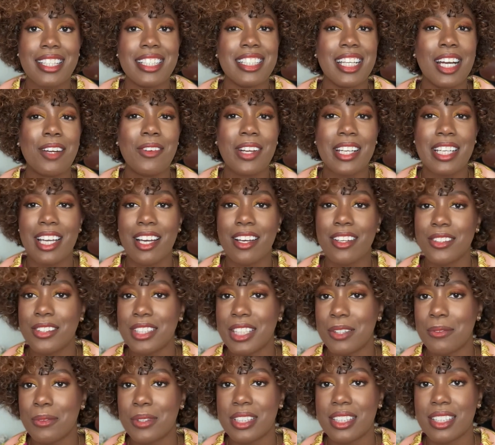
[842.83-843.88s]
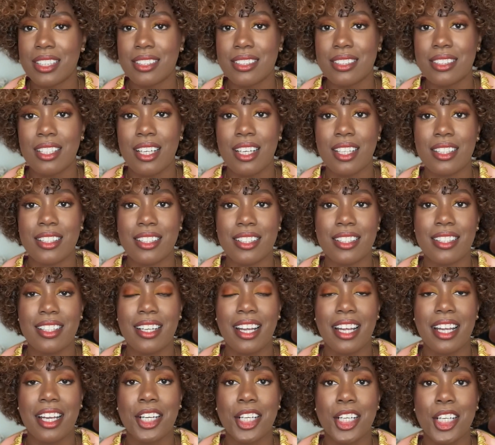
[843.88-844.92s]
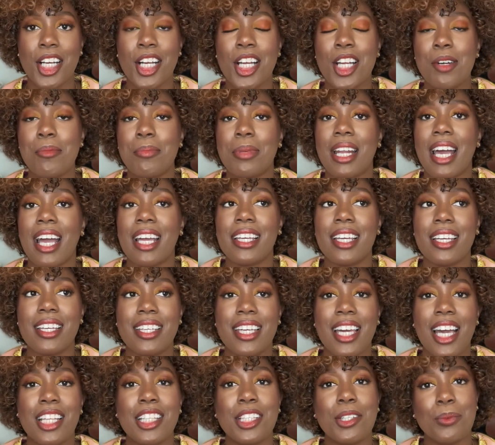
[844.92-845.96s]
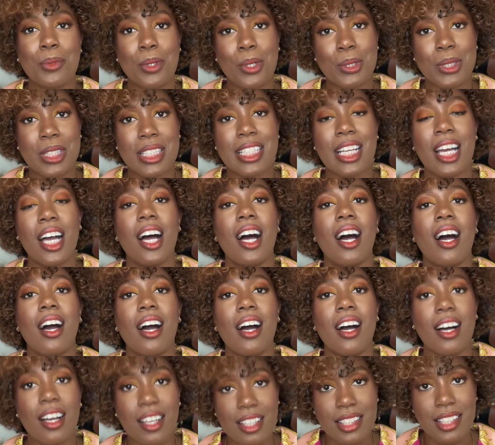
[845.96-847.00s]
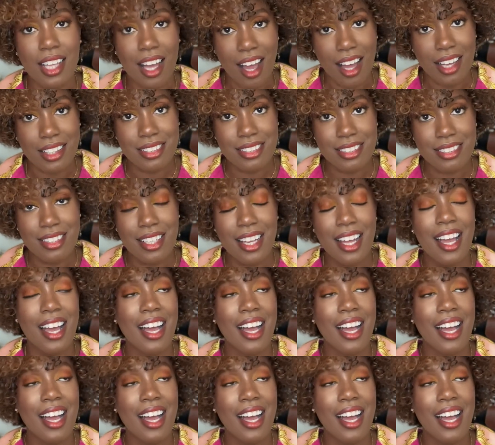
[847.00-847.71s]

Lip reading: not right now, I don't think with this color hair, but I get Kelly Rowland a lot.